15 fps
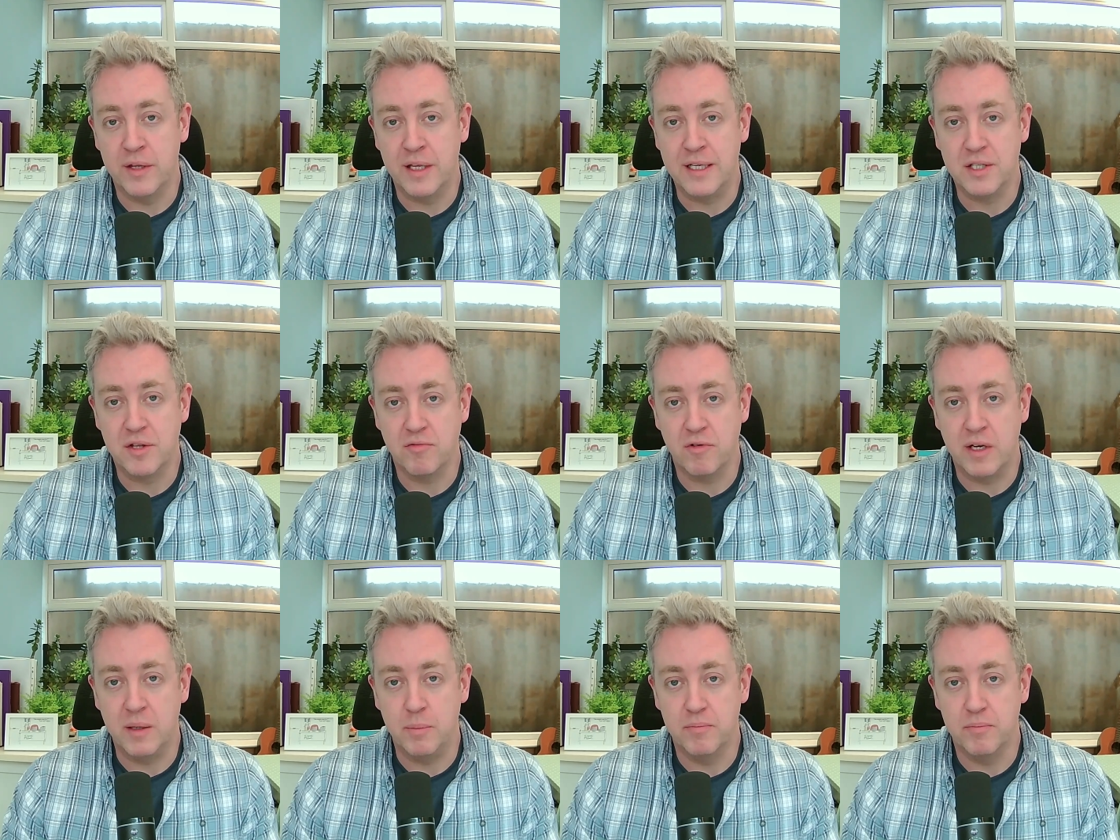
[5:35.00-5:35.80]
these
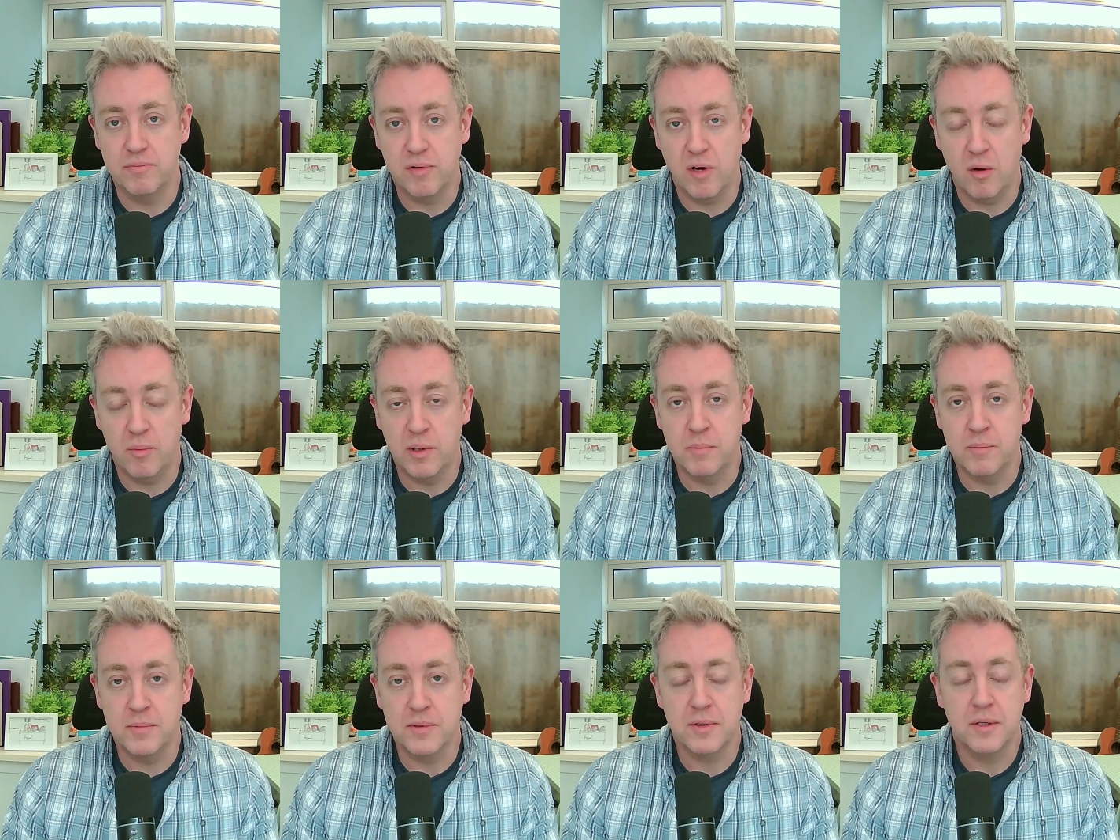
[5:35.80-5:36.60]
three
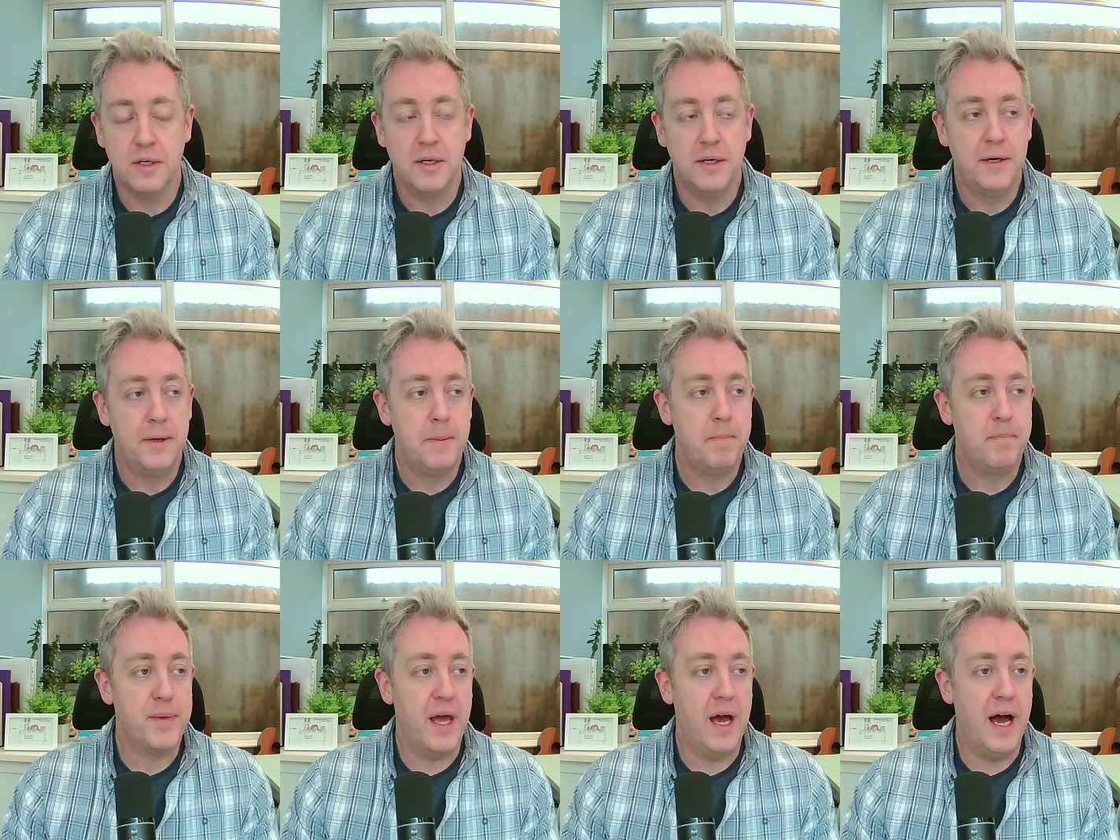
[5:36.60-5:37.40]
problems.
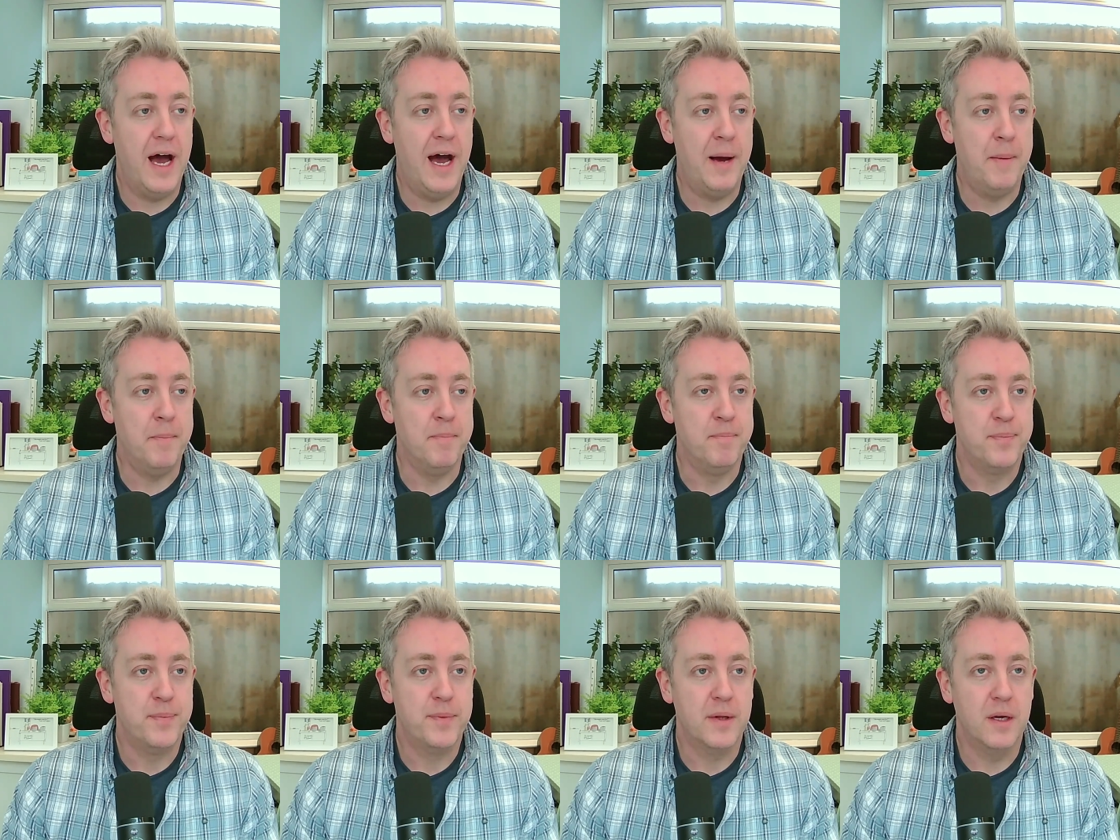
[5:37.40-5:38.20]
Um,
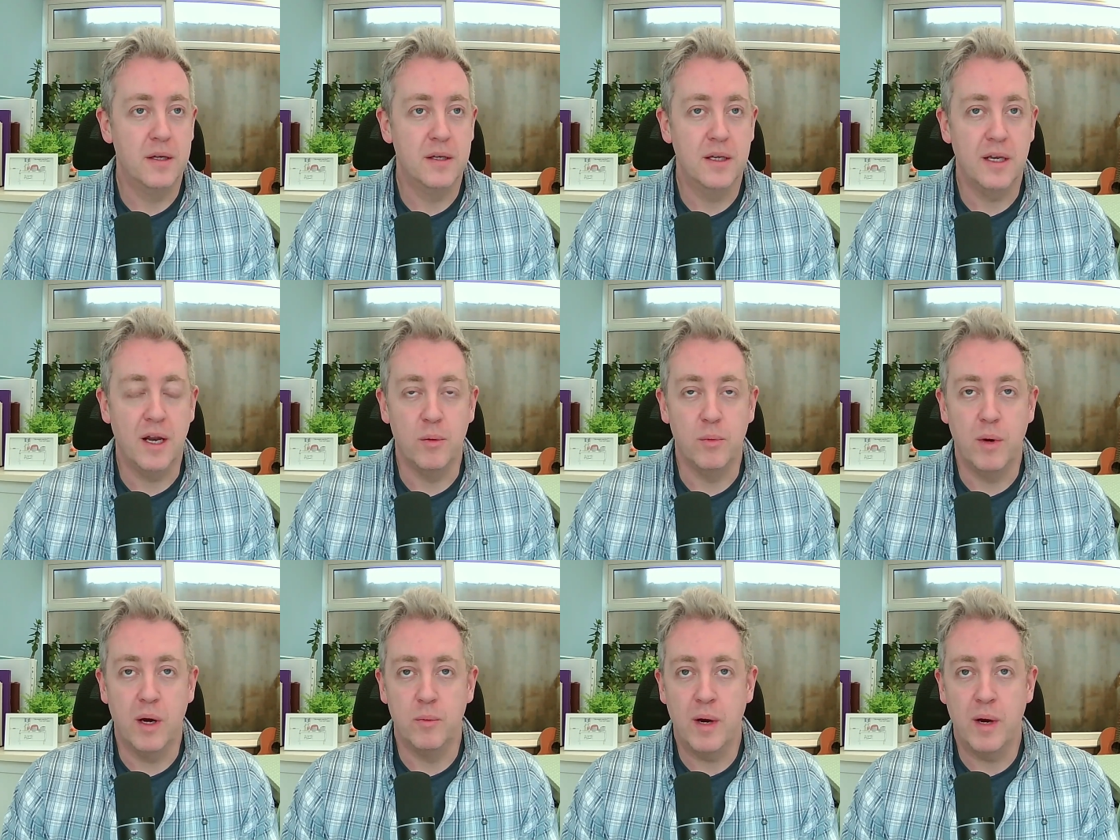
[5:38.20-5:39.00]

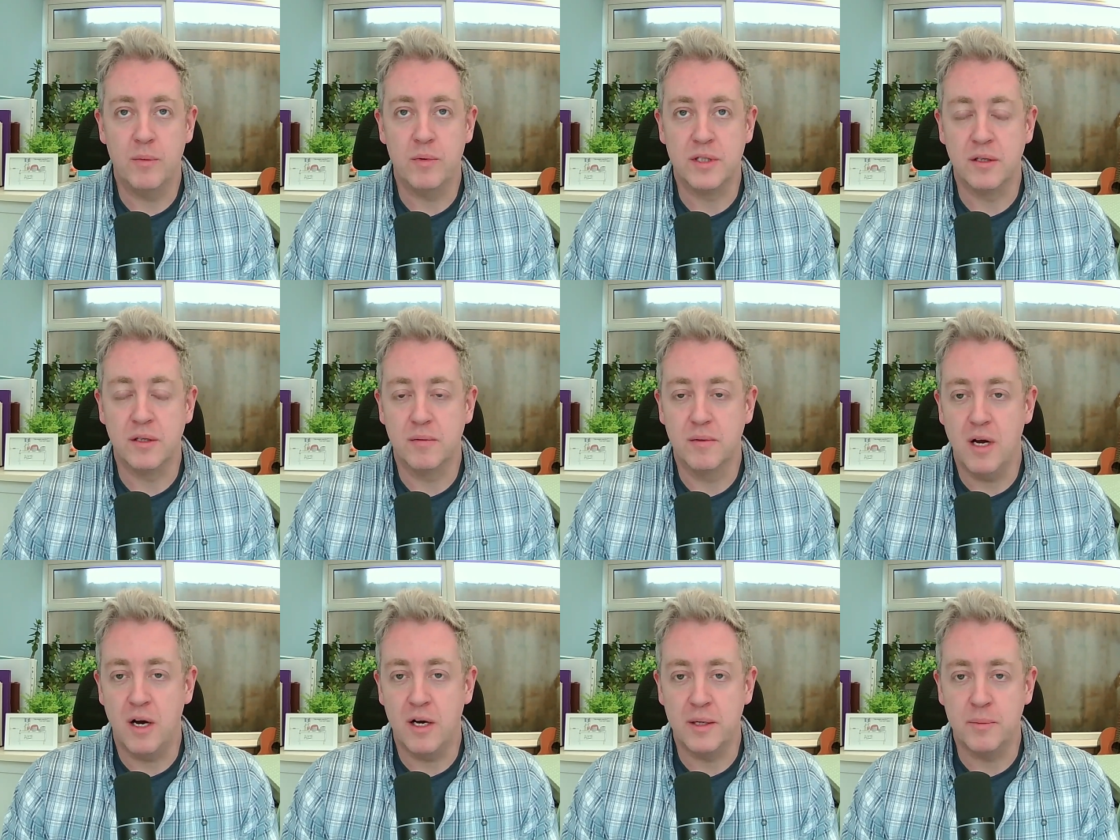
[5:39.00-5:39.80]
where was the
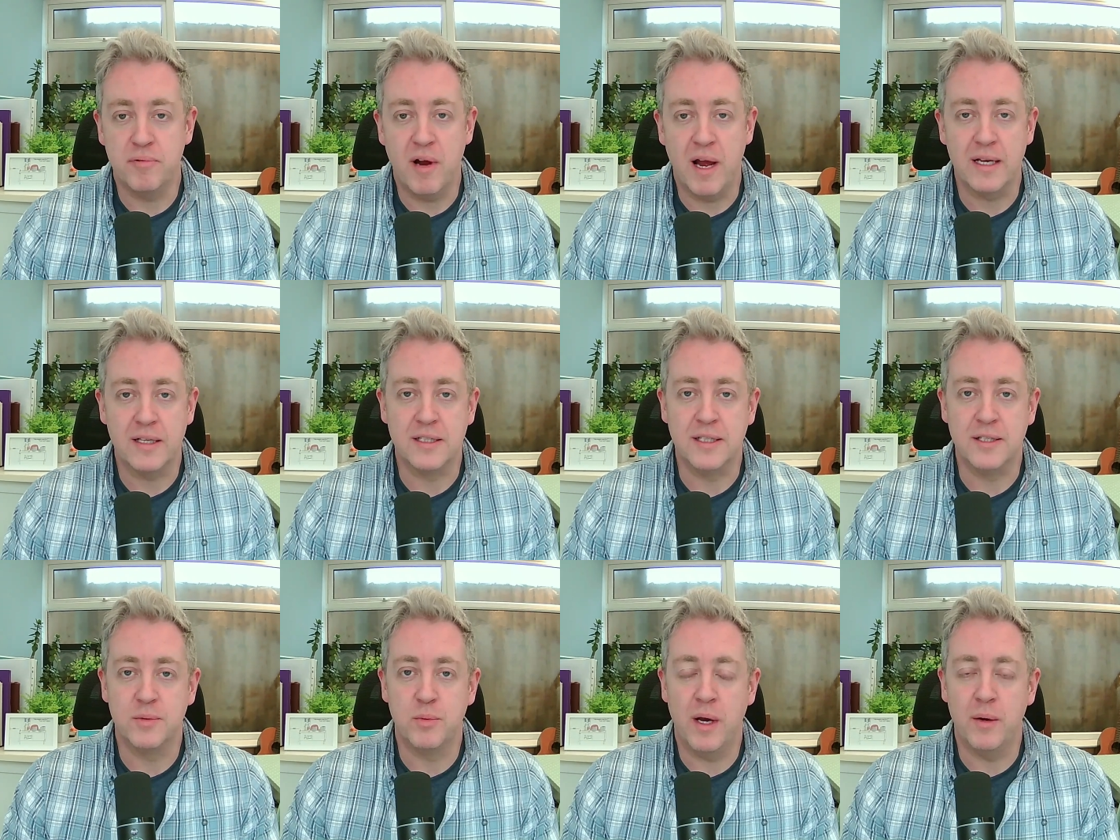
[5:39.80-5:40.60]
guided
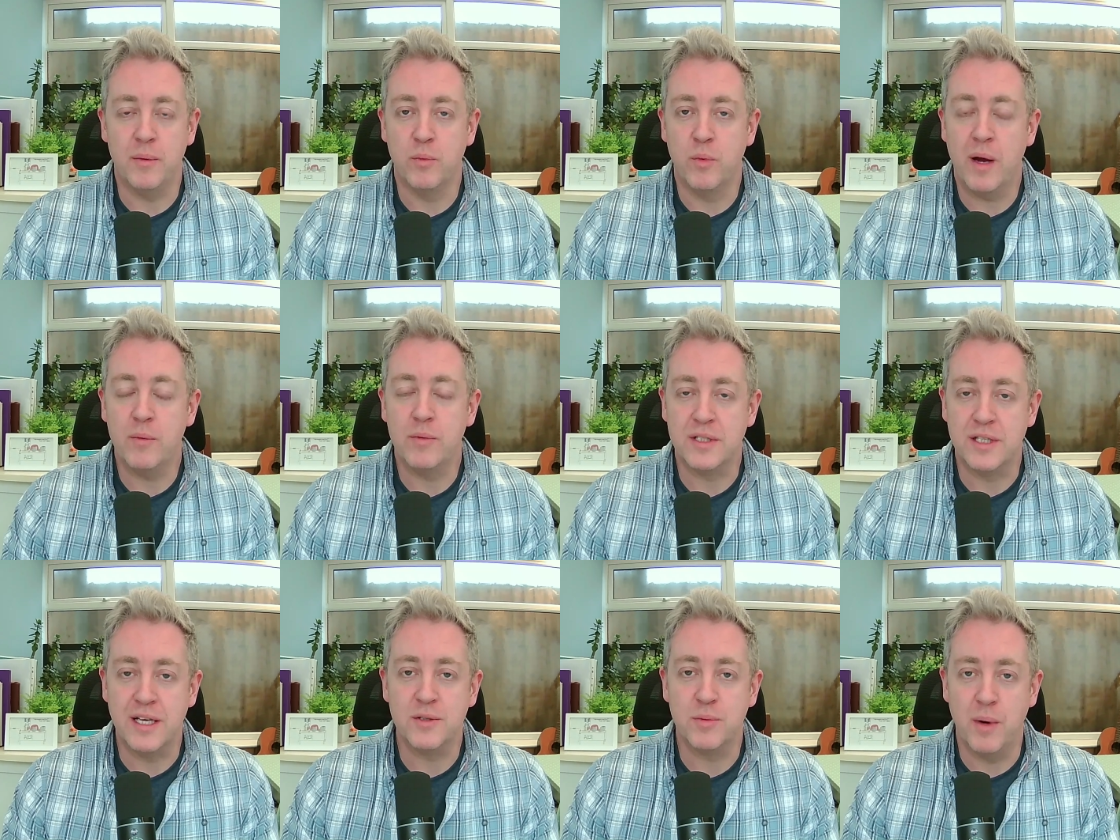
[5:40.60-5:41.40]
practice? Where was
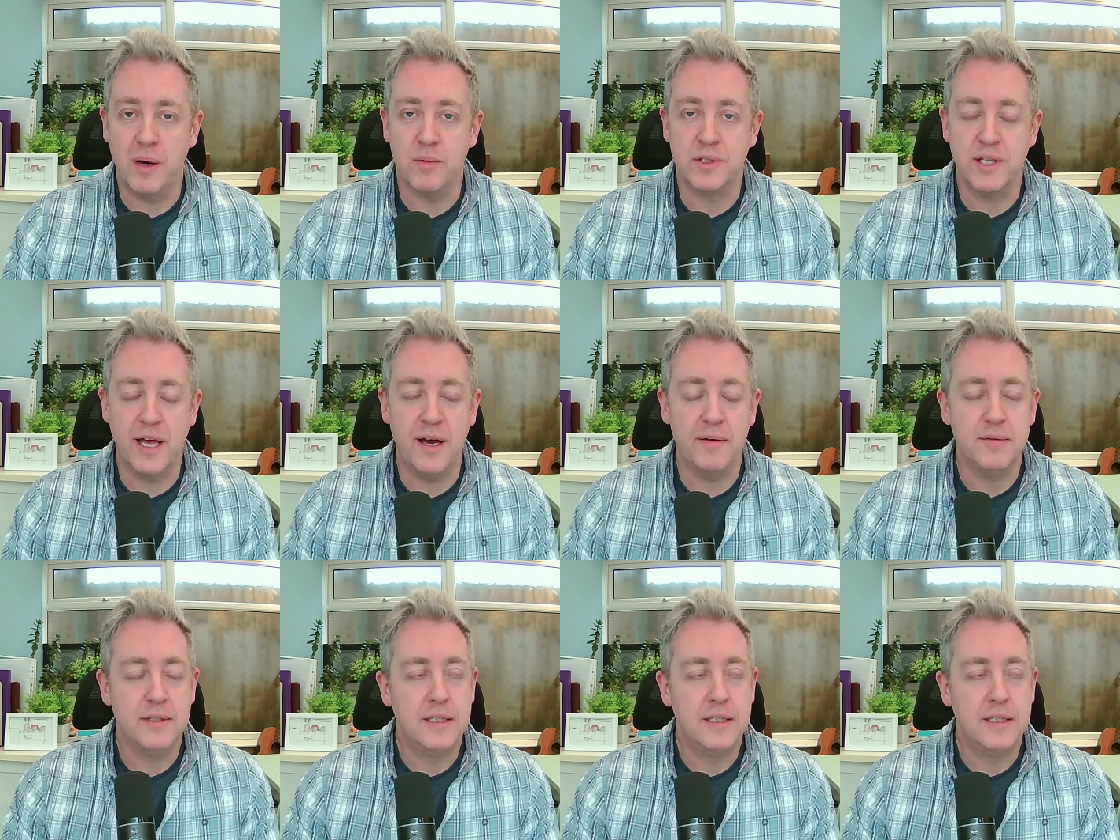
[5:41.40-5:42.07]
this? Where was that?